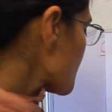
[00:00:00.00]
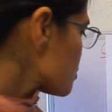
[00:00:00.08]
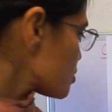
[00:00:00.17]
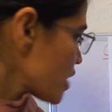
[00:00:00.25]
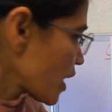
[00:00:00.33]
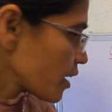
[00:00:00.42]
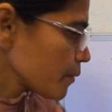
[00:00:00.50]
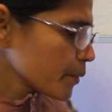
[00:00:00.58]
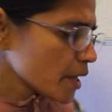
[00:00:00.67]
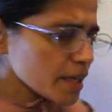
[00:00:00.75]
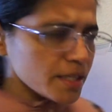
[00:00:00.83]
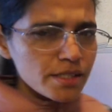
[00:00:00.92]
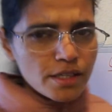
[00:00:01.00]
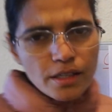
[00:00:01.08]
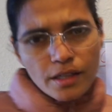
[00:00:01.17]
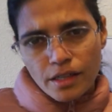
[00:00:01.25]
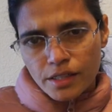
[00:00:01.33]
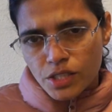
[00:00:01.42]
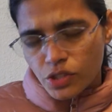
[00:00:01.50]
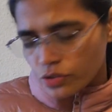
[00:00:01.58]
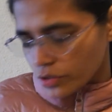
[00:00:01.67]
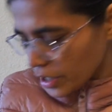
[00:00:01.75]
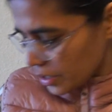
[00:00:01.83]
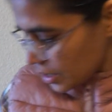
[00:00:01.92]
so take a minute or
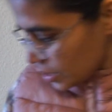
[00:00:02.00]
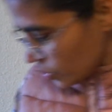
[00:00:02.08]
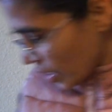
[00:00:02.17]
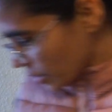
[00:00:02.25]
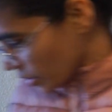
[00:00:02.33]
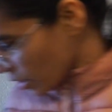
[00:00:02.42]
two and then try to